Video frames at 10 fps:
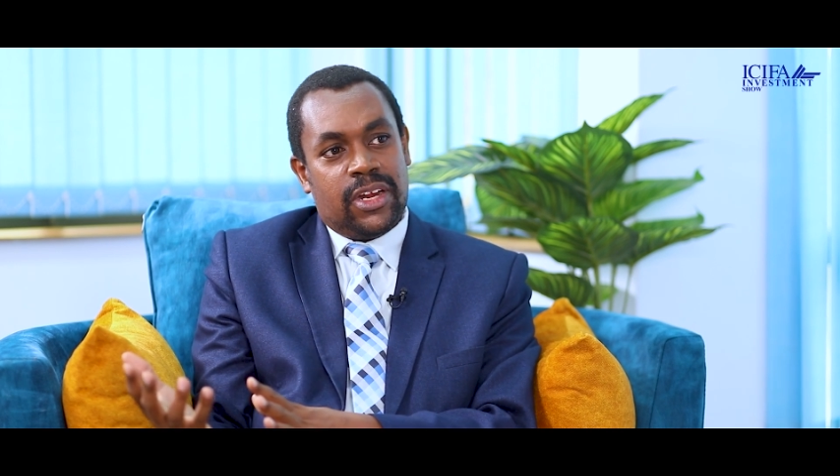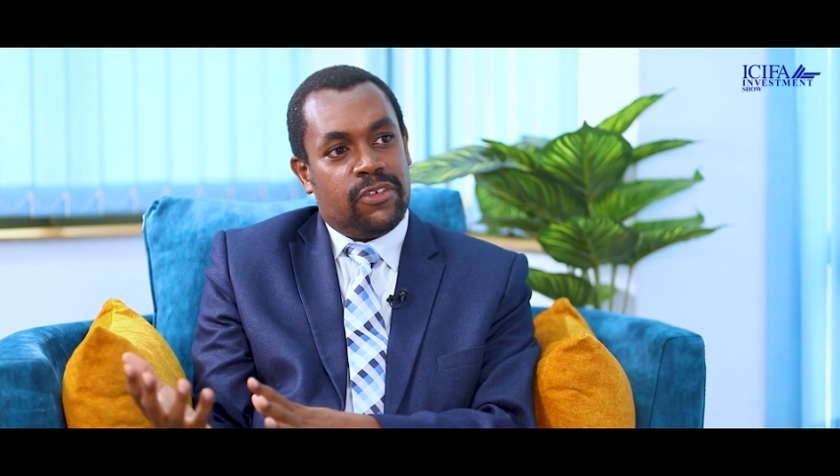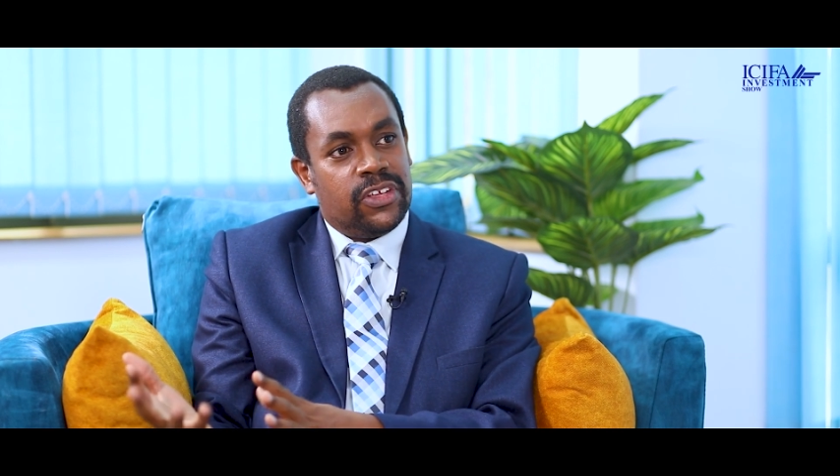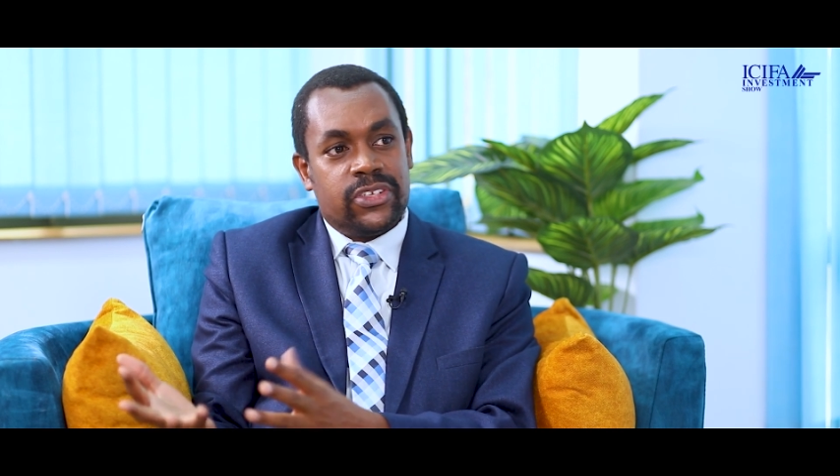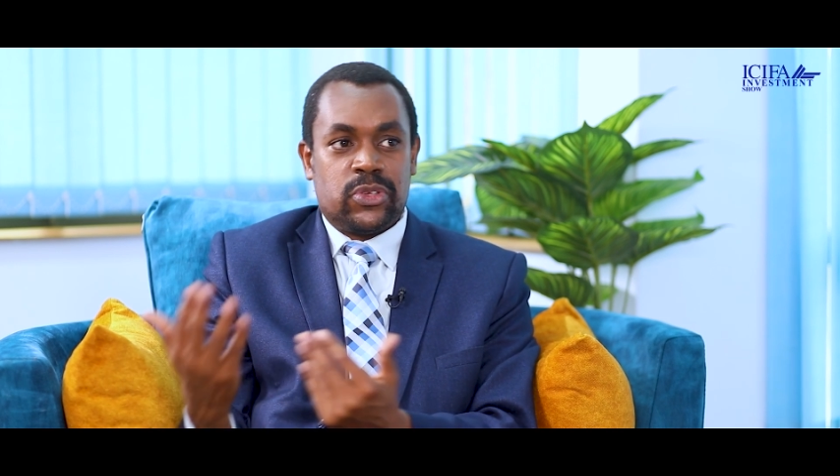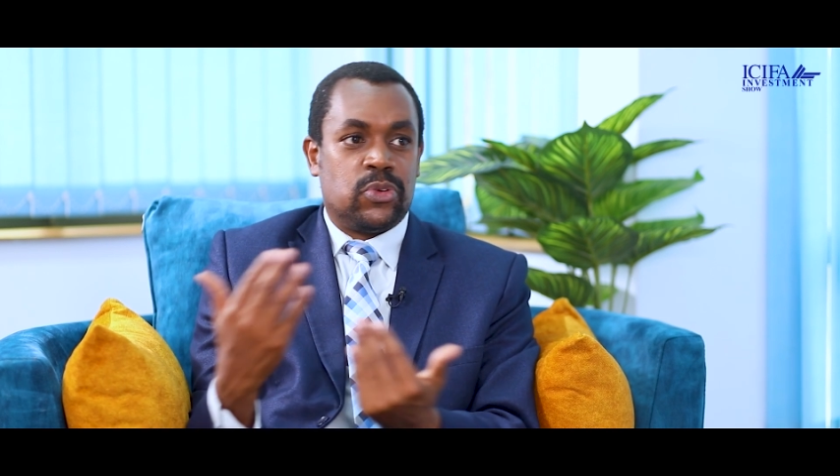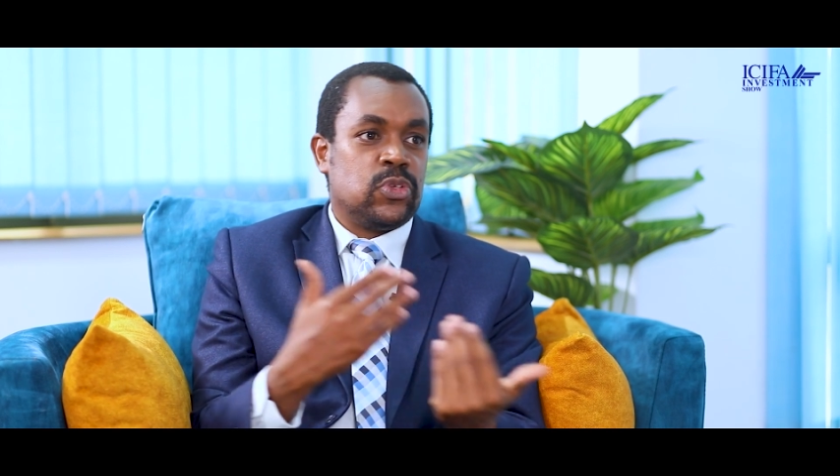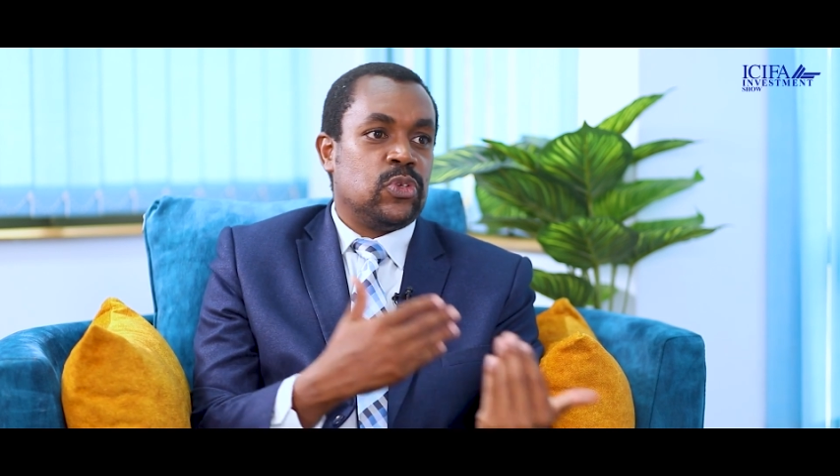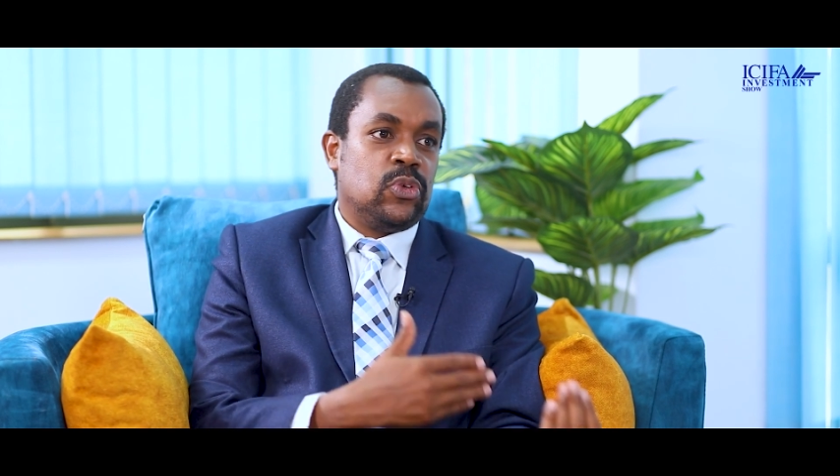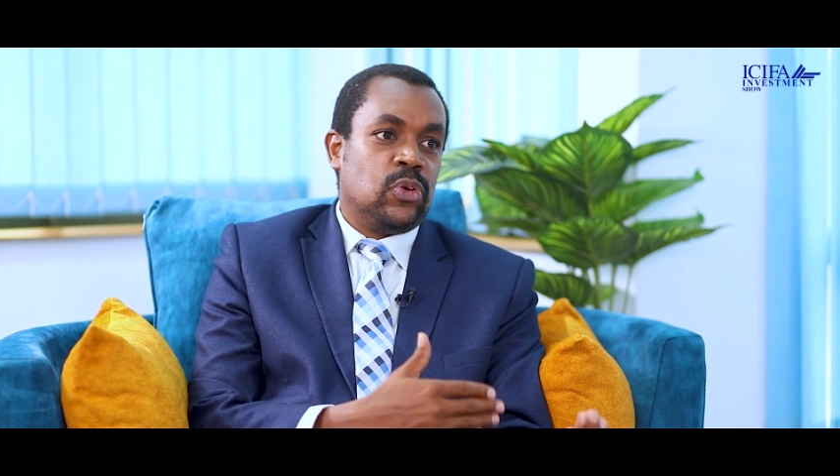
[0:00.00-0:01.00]
benefit just
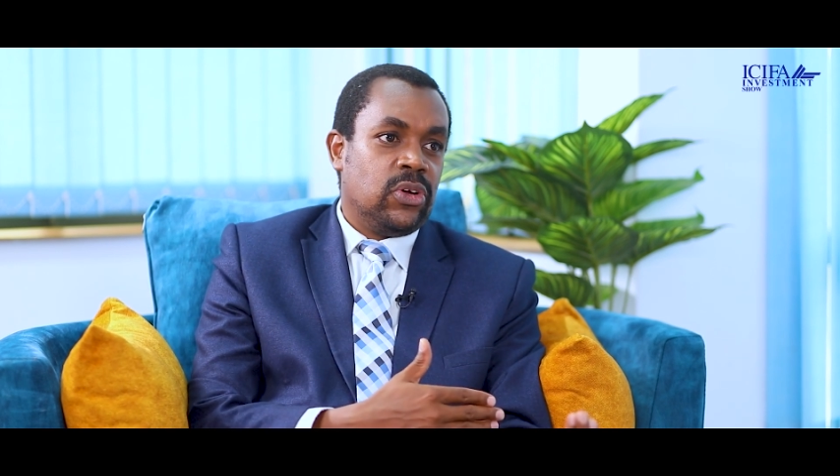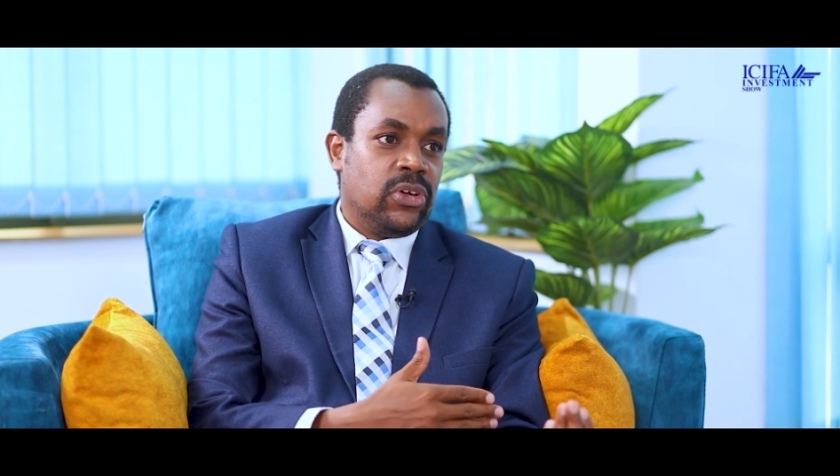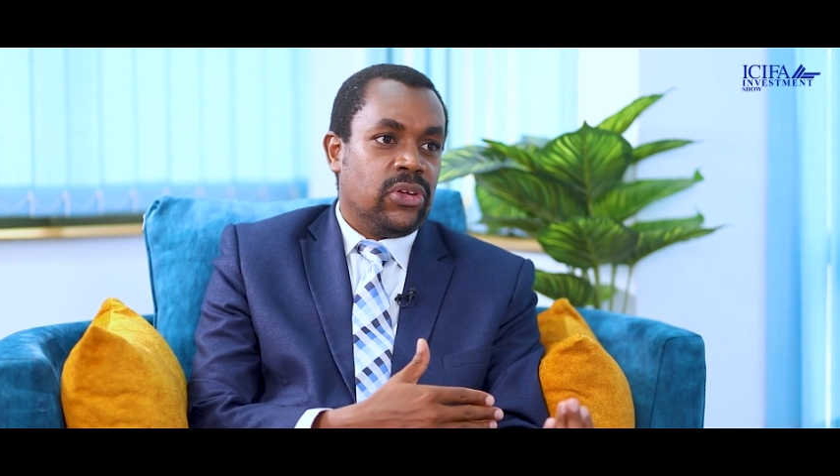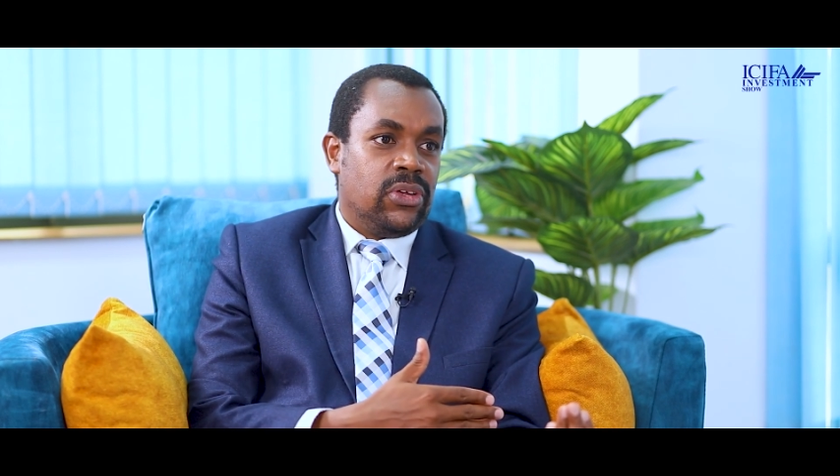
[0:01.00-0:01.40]
goes to your